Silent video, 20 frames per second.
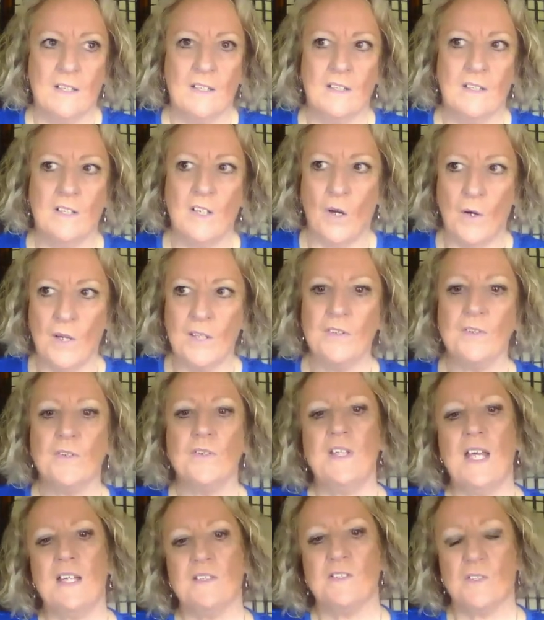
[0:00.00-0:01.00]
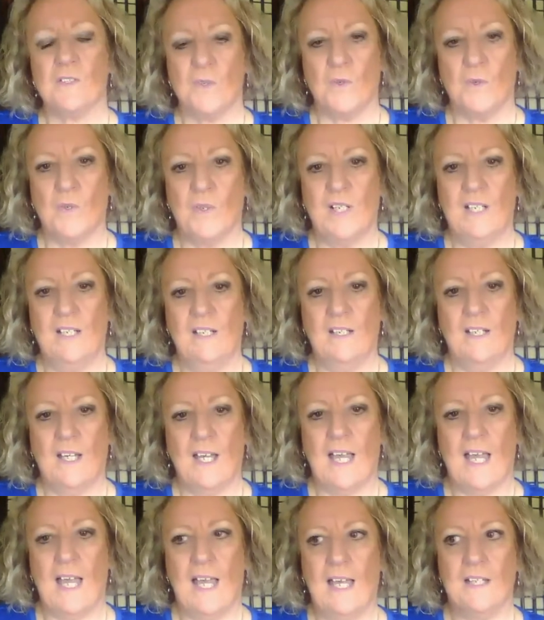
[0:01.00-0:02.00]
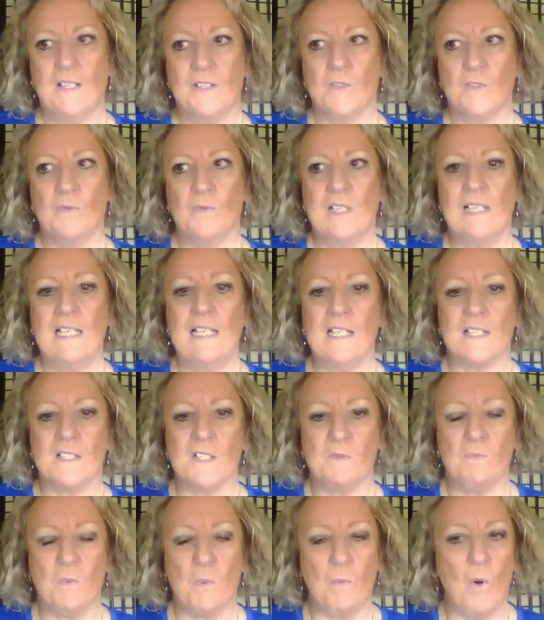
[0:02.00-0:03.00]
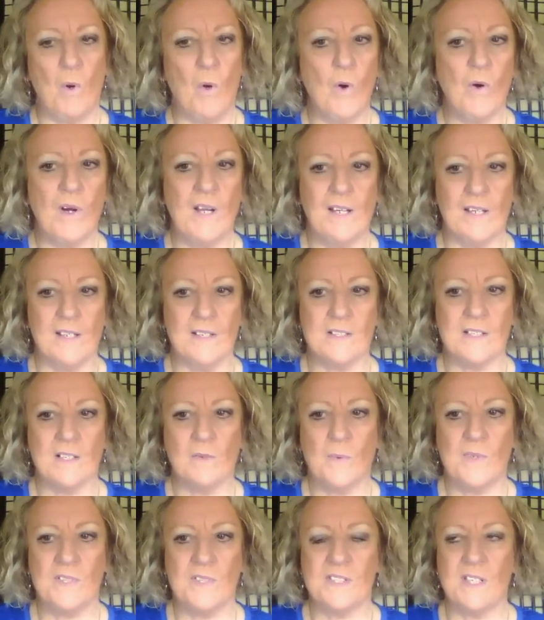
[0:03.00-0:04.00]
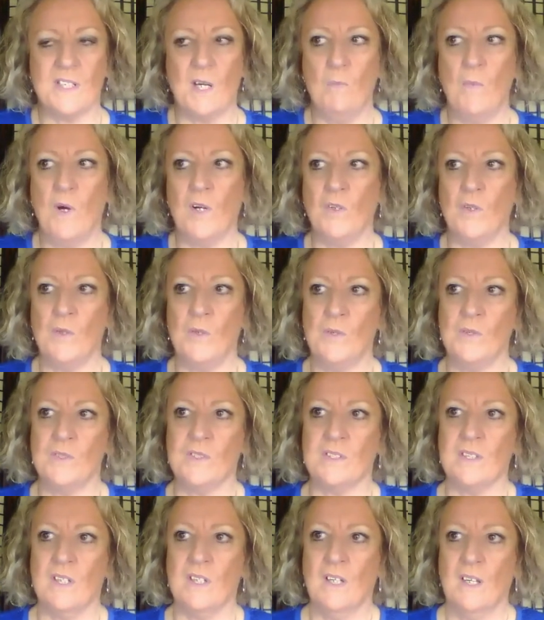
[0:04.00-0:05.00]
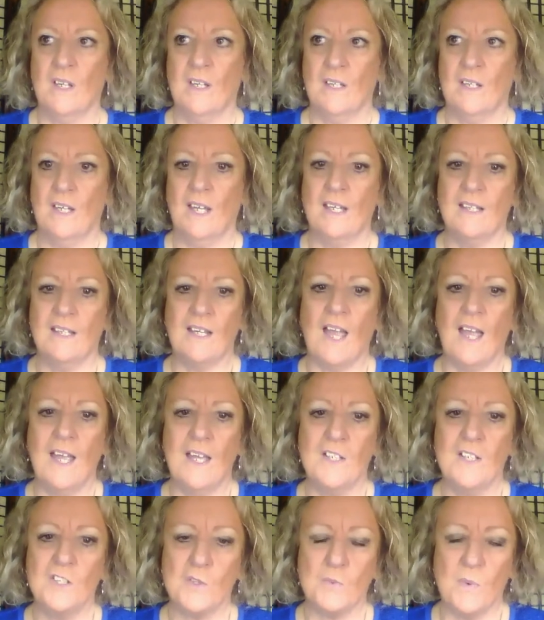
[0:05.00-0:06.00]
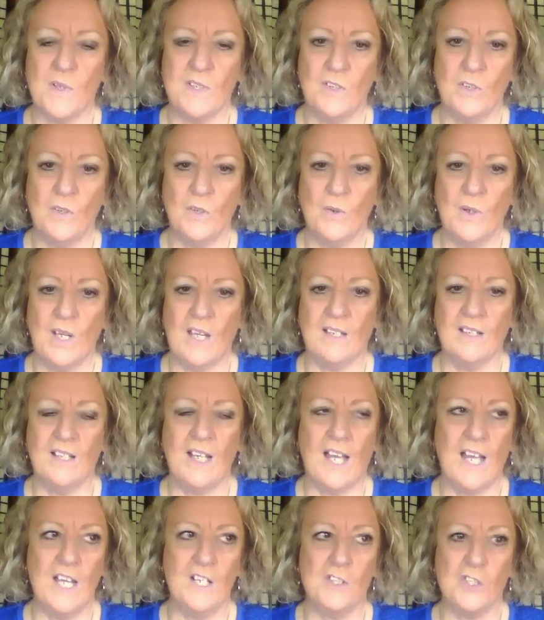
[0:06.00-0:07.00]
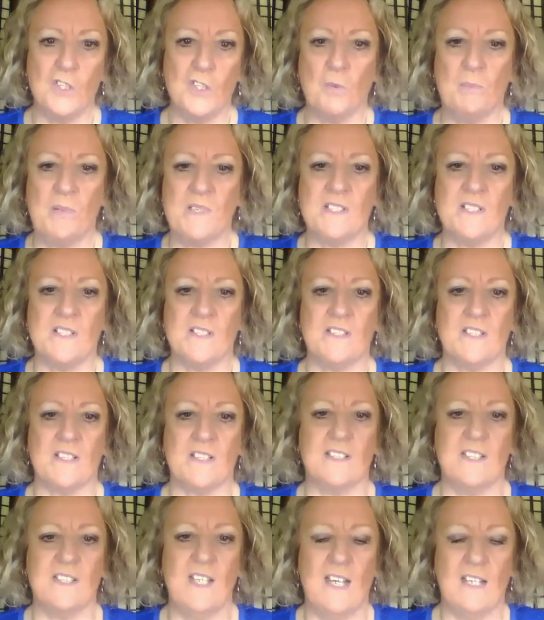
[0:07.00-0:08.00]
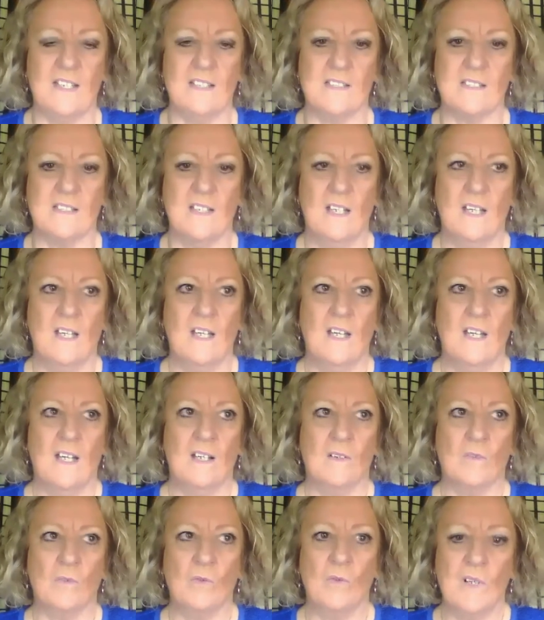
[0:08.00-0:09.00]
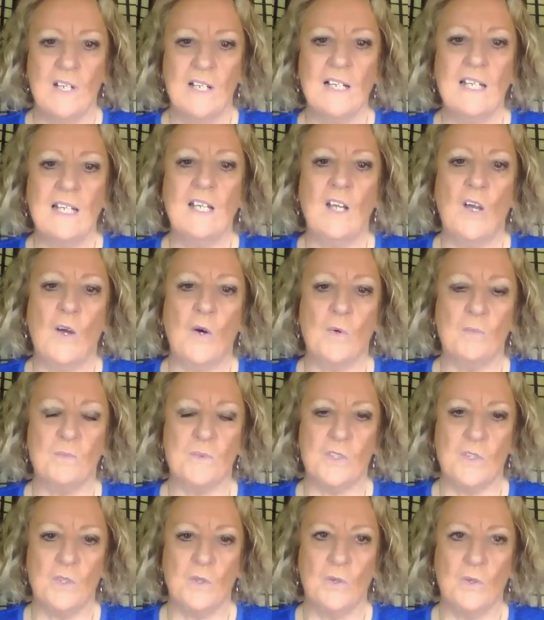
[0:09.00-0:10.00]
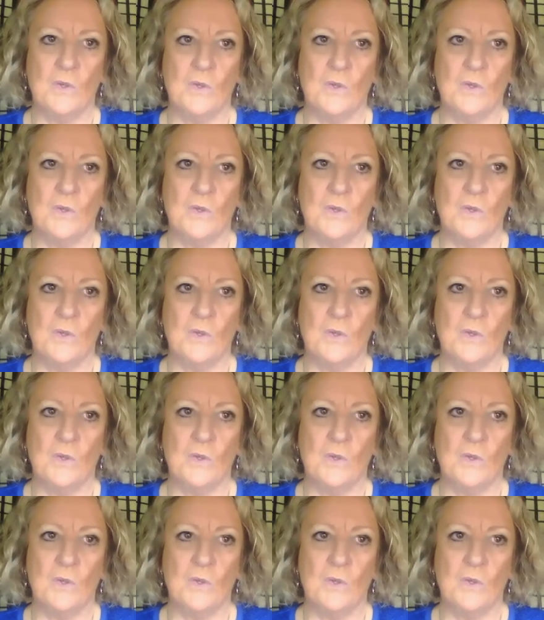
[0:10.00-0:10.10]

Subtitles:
going through that story and really exploring it with someone who's engaged with you, engaged in your business success, really helps you